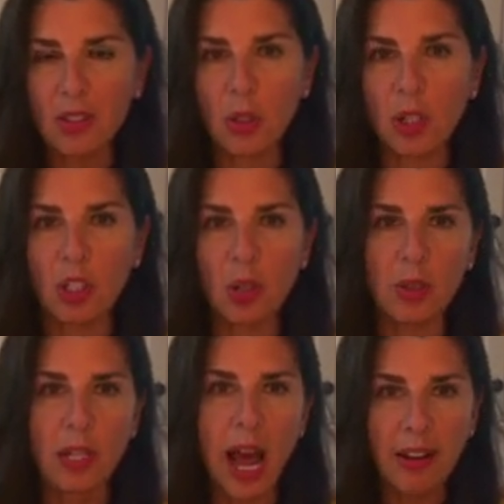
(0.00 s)
So you can use
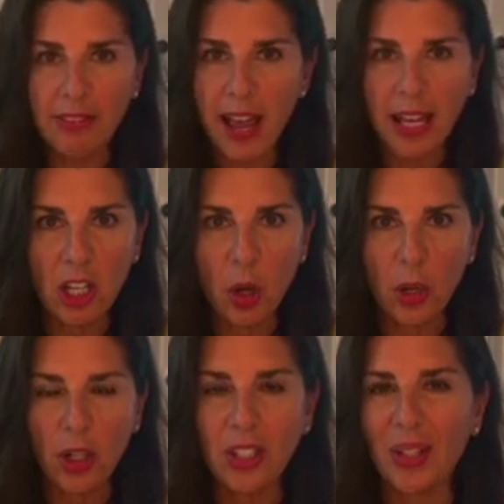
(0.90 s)
non-fat
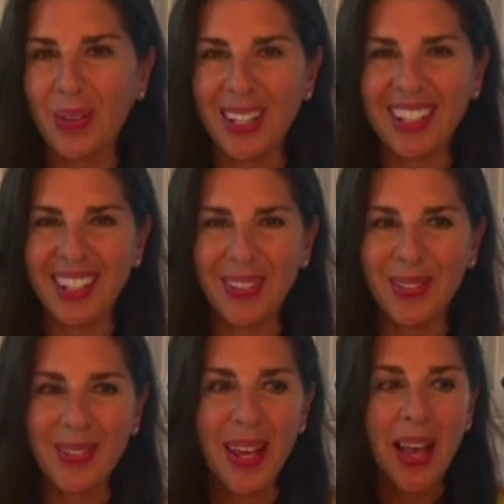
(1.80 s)
yogurt, you can use